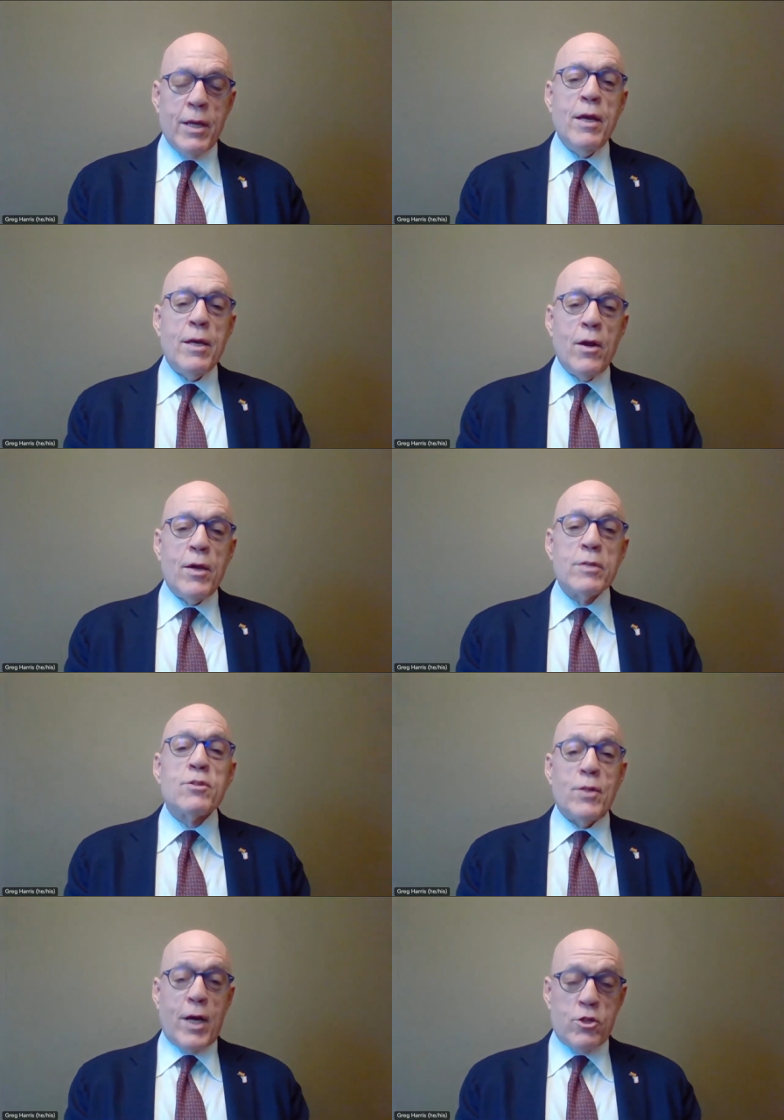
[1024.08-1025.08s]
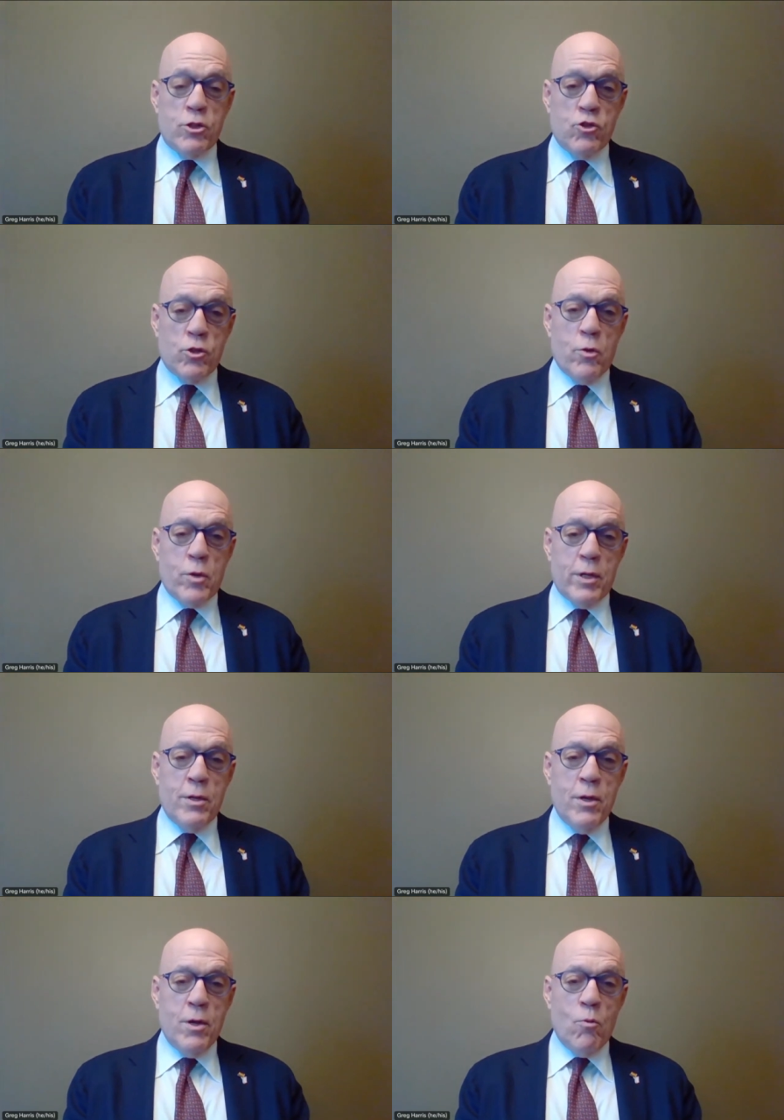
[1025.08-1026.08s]
and his election slogan
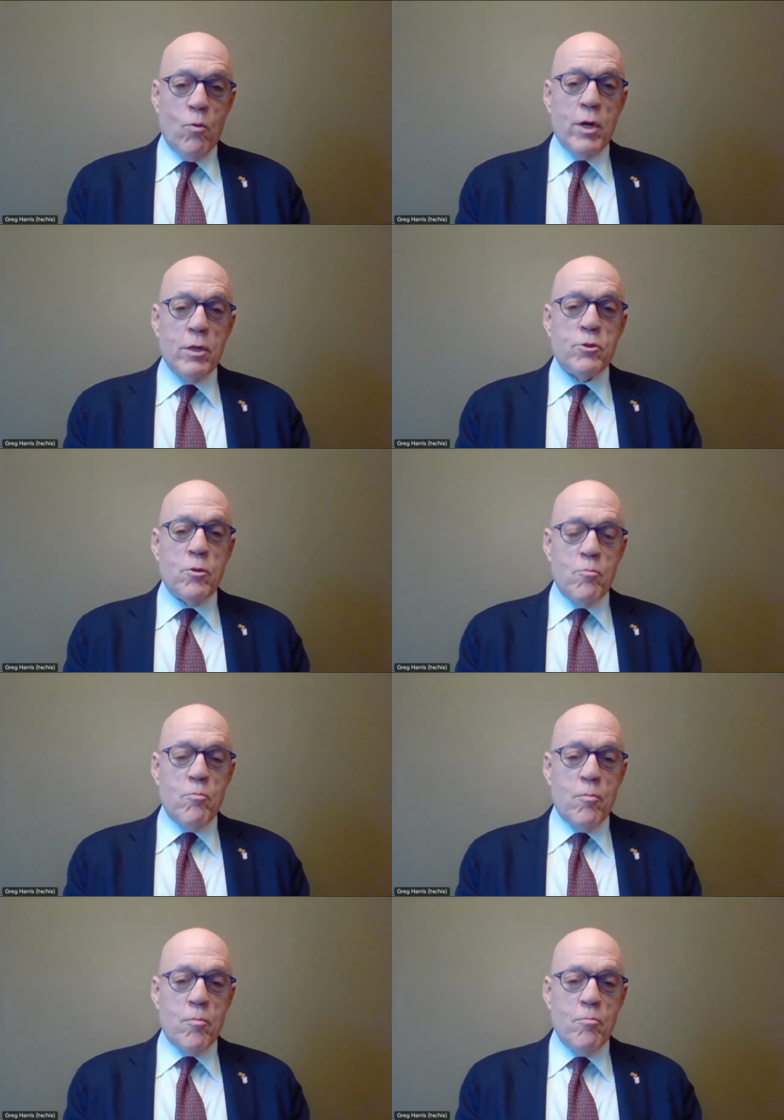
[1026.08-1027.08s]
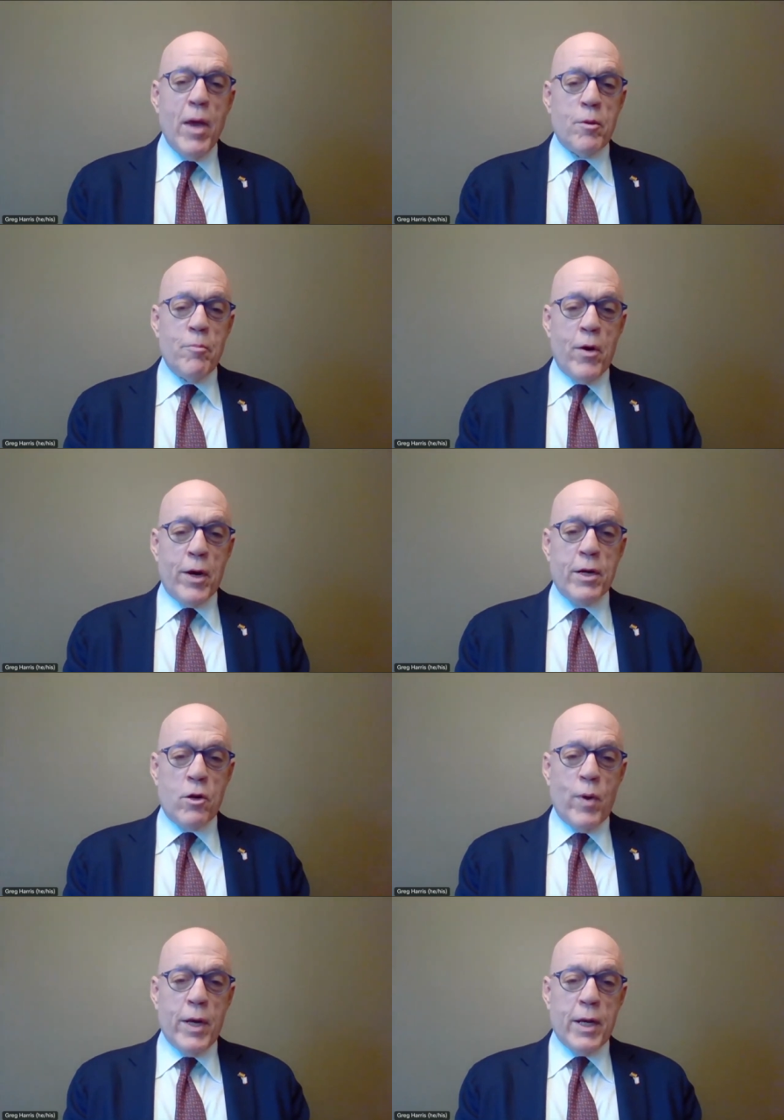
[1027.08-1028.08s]
was "Make
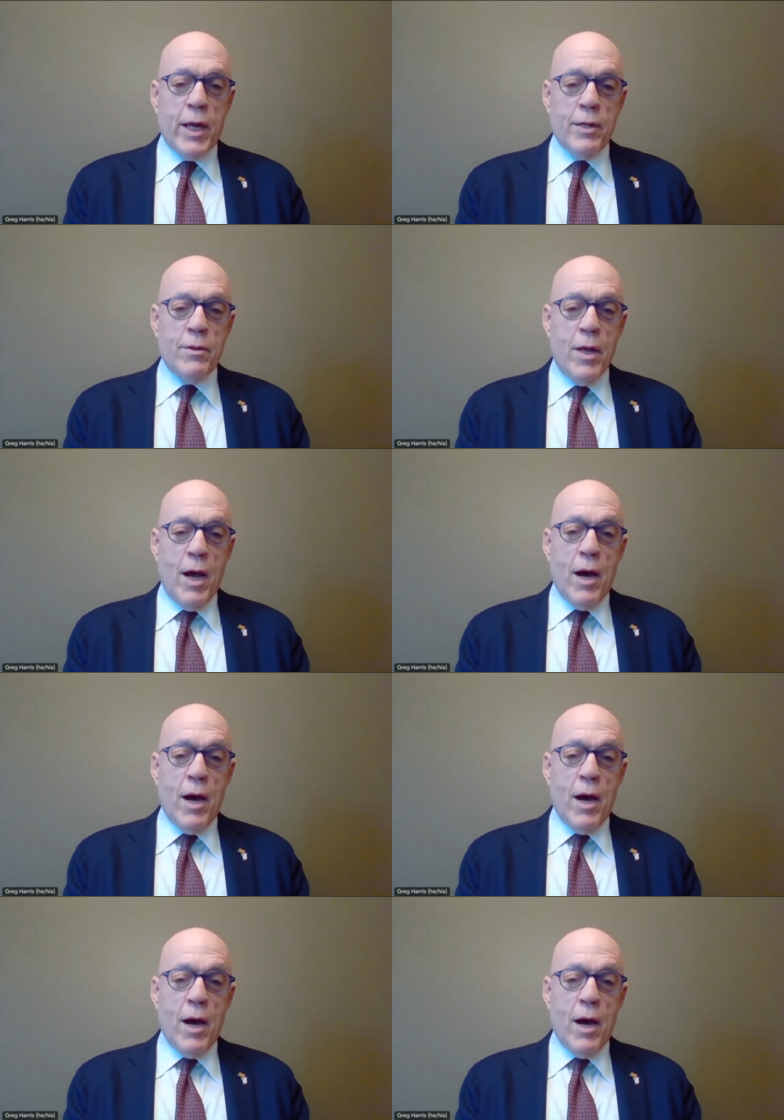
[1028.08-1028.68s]
America Great Again."